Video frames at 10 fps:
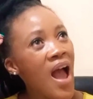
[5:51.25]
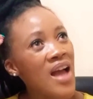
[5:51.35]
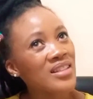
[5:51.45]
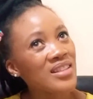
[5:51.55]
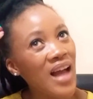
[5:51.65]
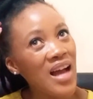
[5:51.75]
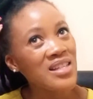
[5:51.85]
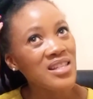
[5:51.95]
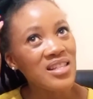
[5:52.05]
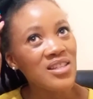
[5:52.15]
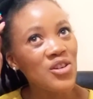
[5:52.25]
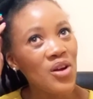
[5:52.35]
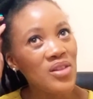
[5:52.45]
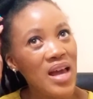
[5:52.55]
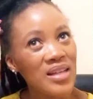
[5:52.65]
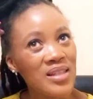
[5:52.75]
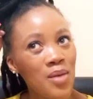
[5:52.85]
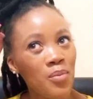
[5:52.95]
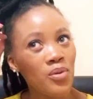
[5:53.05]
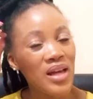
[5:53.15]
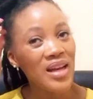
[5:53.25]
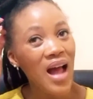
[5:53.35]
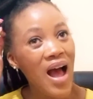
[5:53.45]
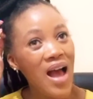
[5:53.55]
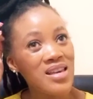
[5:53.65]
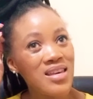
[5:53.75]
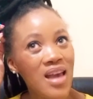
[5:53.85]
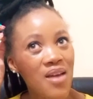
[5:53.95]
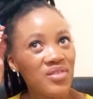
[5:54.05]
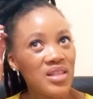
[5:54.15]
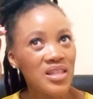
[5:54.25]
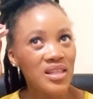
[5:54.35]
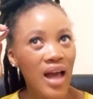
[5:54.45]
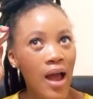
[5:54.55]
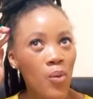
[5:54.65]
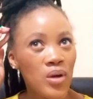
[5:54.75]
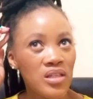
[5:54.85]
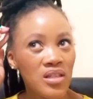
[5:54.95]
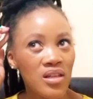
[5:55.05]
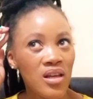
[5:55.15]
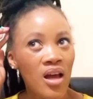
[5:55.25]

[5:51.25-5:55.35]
And guys, the example that I gave this guy was,